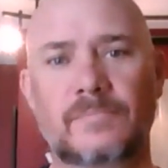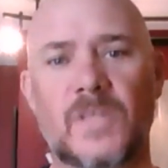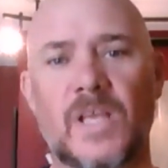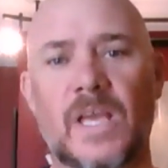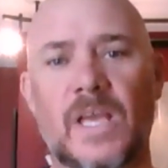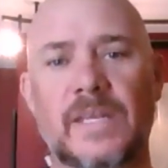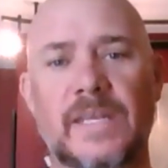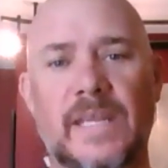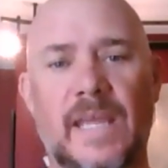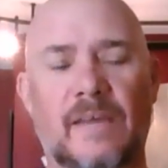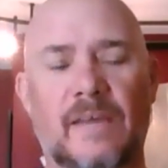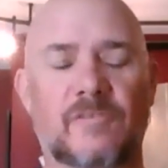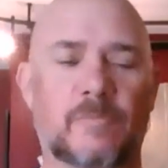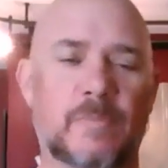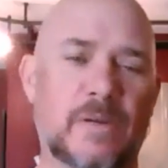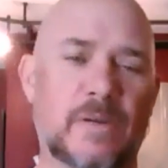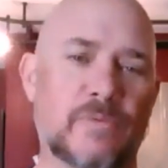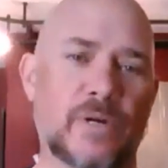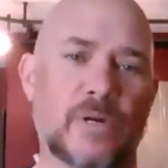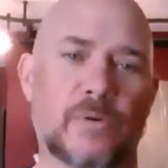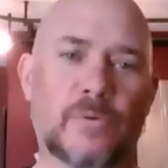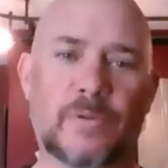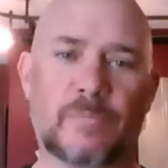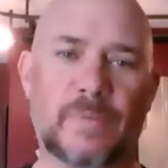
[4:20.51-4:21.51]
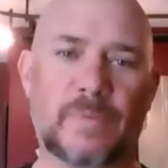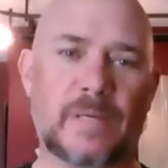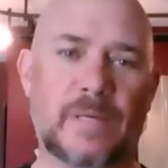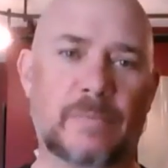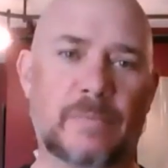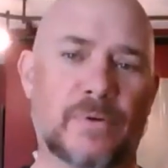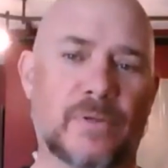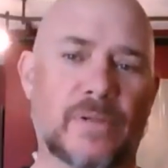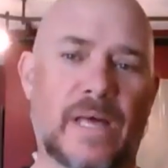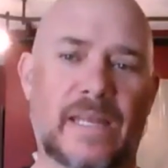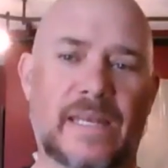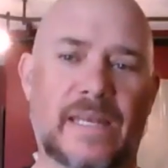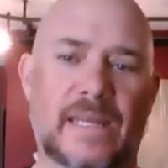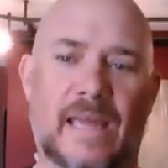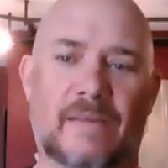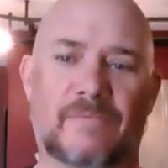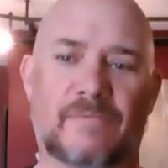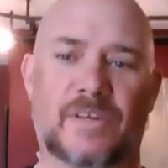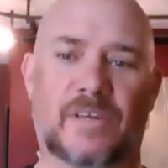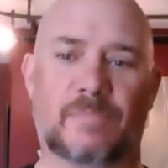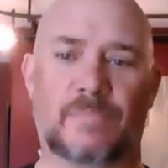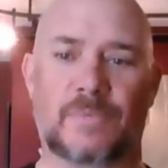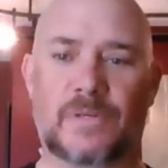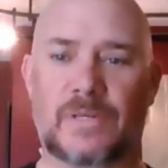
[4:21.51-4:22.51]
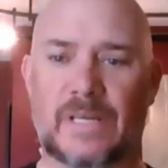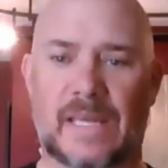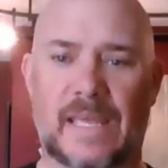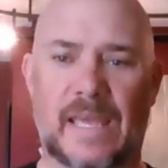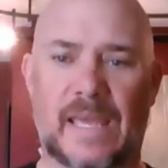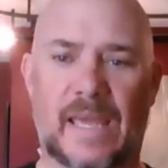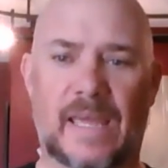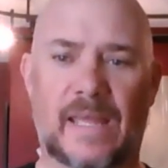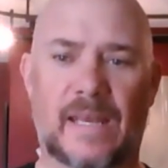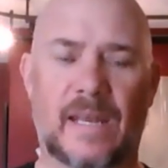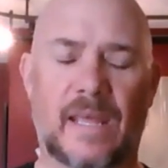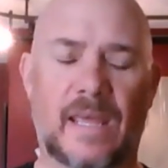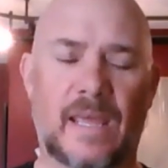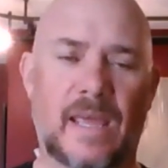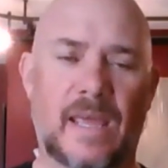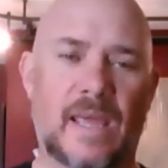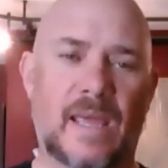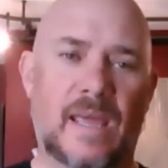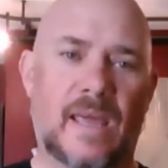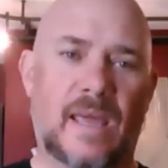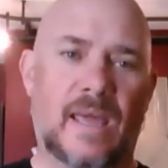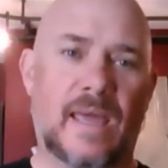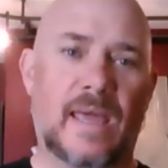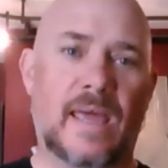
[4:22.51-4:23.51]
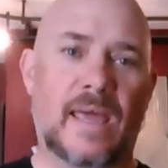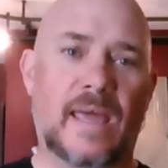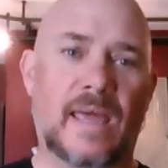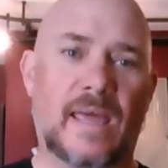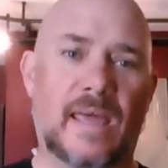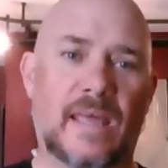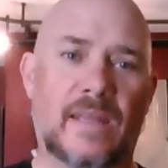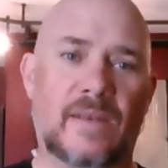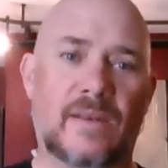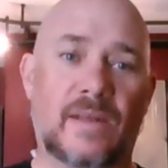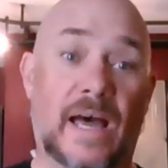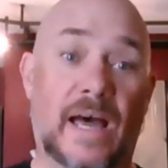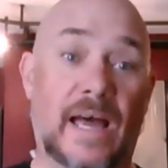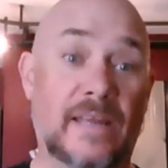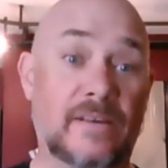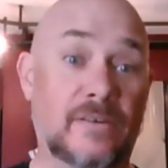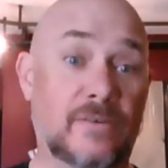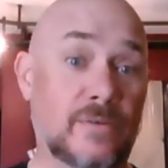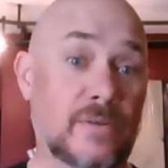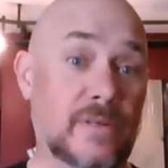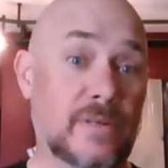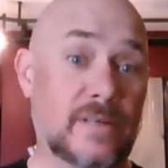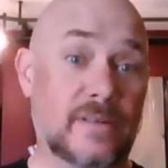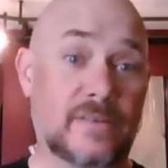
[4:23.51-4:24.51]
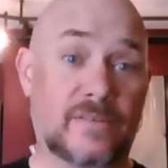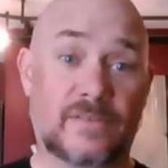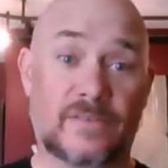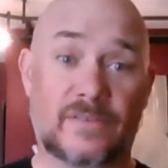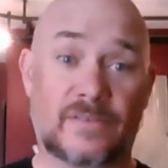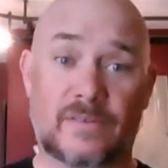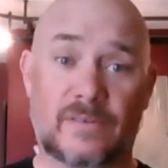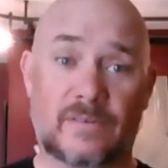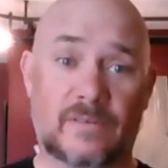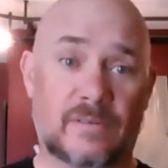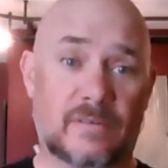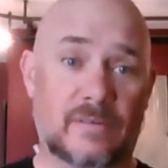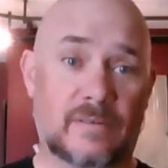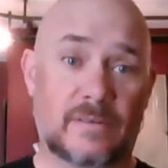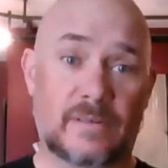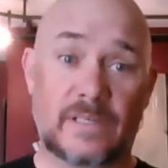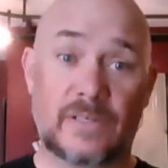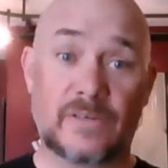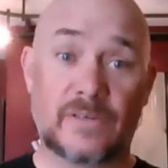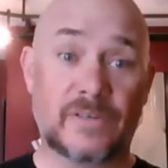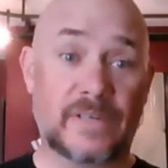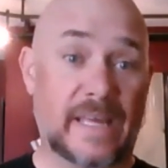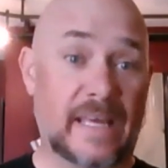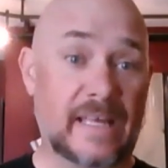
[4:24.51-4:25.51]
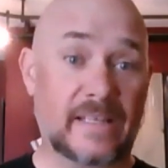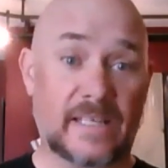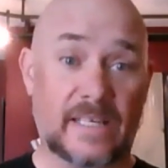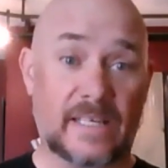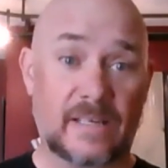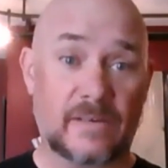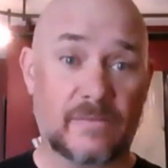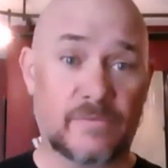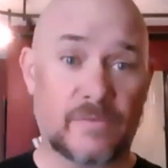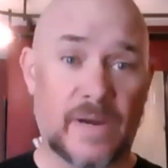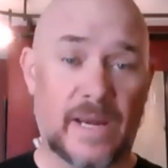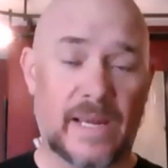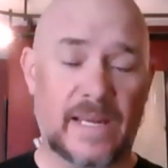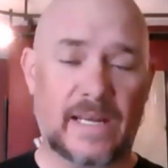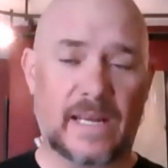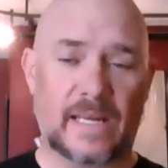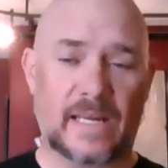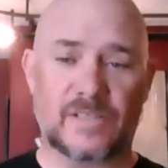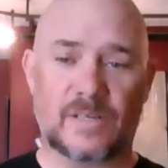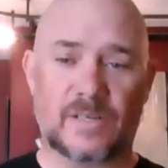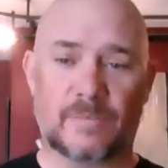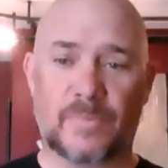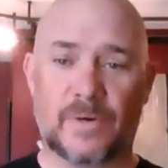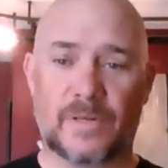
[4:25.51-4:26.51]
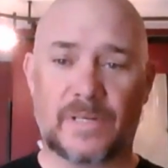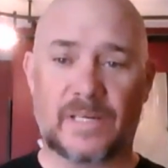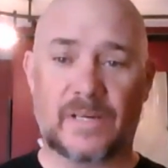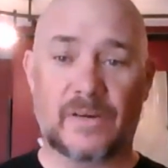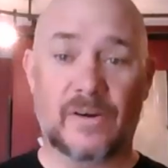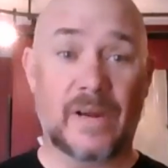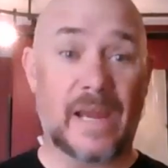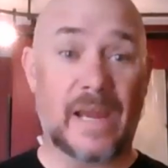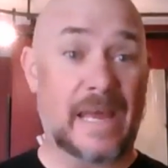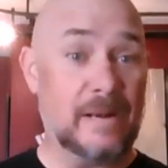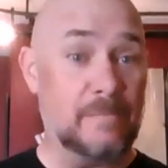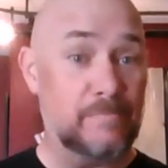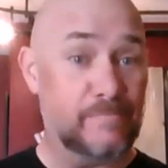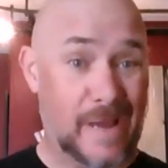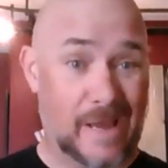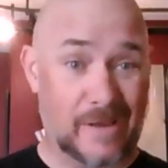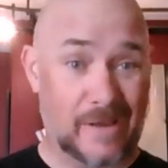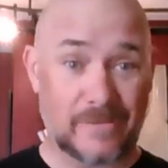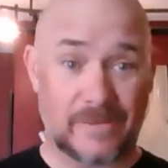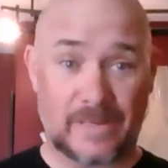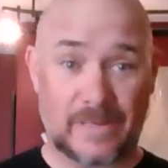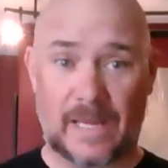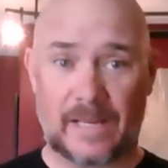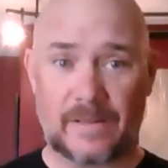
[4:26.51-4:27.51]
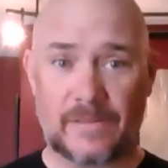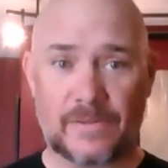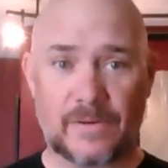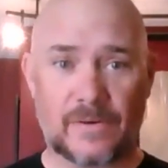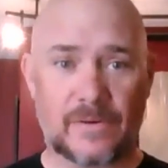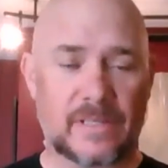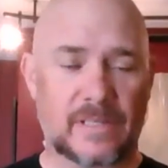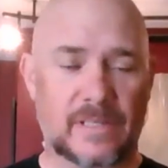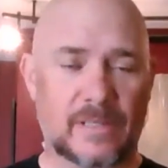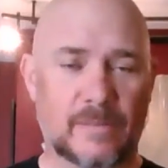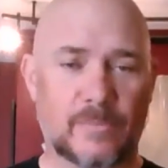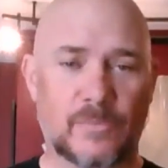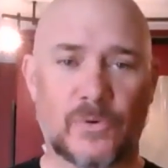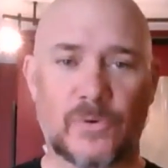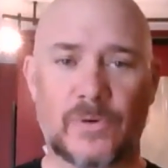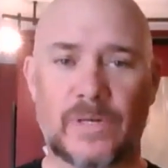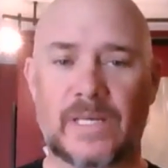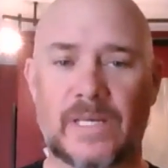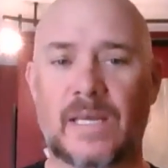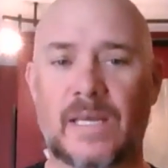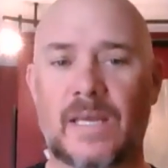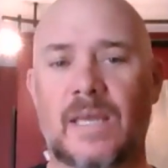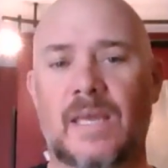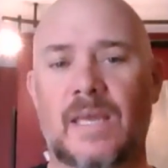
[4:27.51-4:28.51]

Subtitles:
And you have to be real with people and you have to communicate. And I do this near daily, right? I jump on here at about 9:30 in the morning.